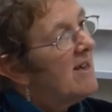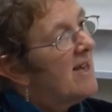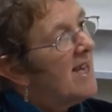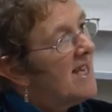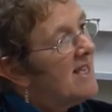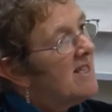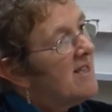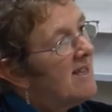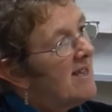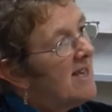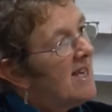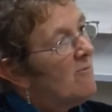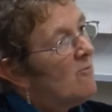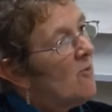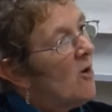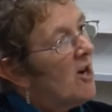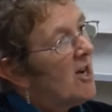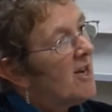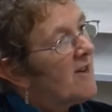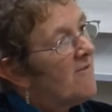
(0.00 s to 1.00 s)
in
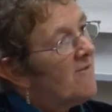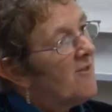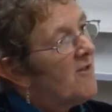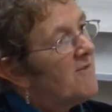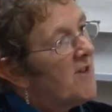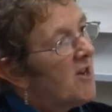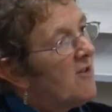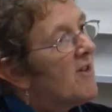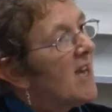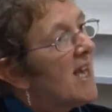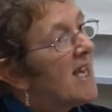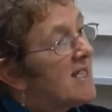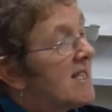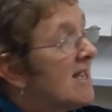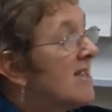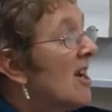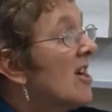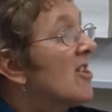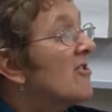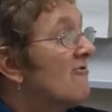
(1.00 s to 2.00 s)
work for a few years
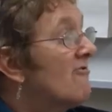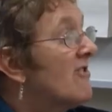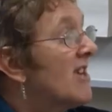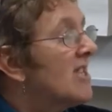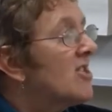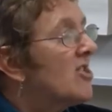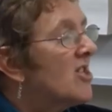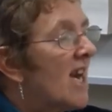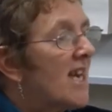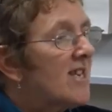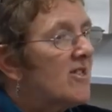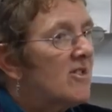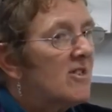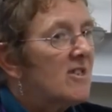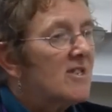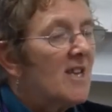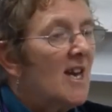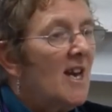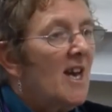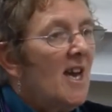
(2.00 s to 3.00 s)
in their career
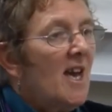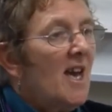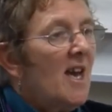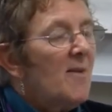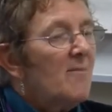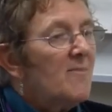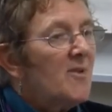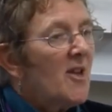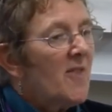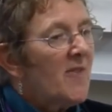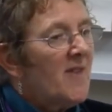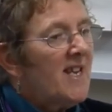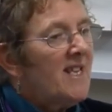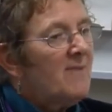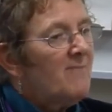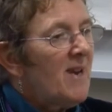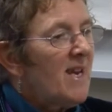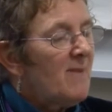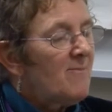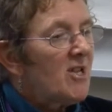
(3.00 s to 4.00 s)
changes. But these
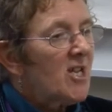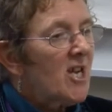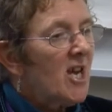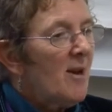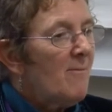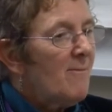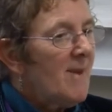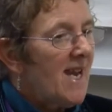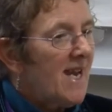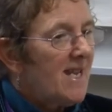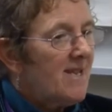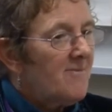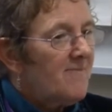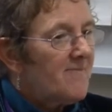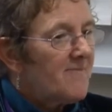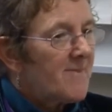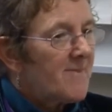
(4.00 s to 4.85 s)
people come in,